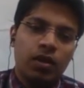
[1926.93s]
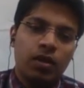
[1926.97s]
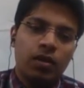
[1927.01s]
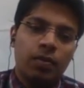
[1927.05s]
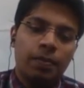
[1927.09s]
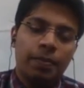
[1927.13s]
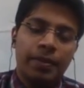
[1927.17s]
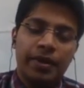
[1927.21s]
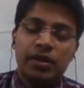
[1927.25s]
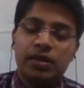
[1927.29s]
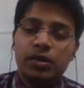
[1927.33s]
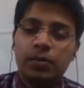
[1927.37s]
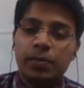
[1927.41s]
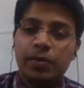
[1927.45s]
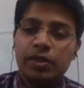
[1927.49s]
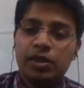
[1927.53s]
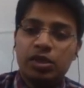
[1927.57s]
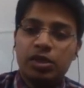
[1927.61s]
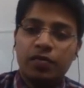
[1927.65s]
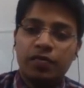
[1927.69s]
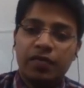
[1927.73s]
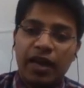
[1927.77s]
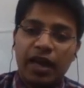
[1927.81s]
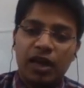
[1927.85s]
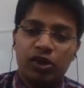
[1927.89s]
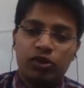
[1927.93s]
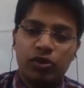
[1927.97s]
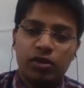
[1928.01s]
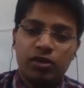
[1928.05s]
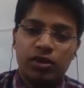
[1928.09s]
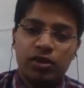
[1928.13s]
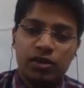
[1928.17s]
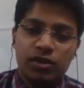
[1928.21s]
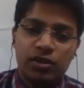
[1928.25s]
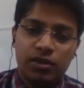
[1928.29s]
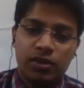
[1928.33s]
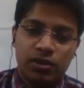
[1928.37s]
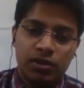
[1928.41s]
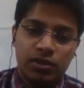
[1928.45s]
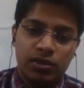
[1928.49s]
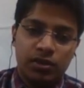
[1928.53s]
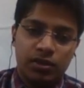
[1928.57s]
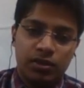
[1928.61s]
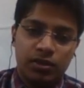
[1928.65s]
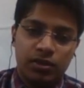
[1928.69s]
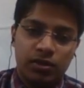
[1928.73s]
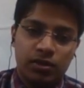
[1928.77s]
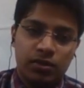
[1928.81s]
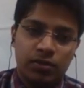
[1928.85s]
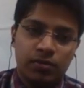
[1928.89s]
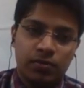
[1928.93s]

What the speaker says: Principles of natural justice.